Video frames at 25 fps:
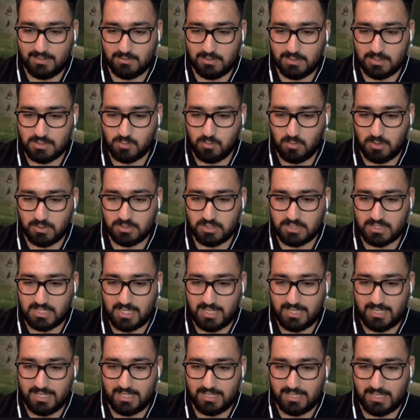this one
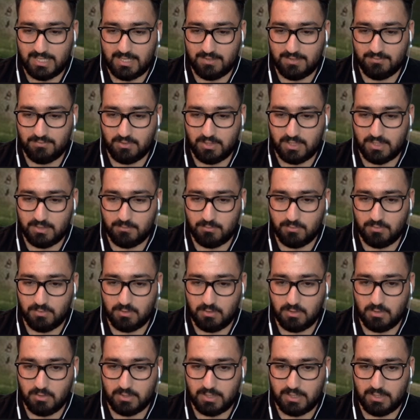side. And again, if we're
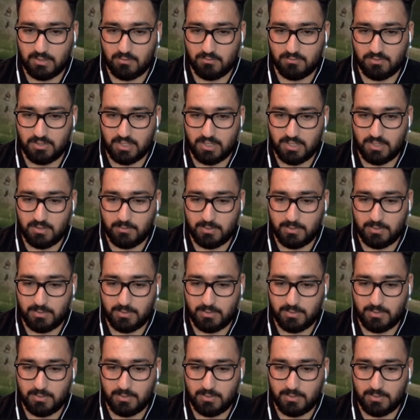looking over here,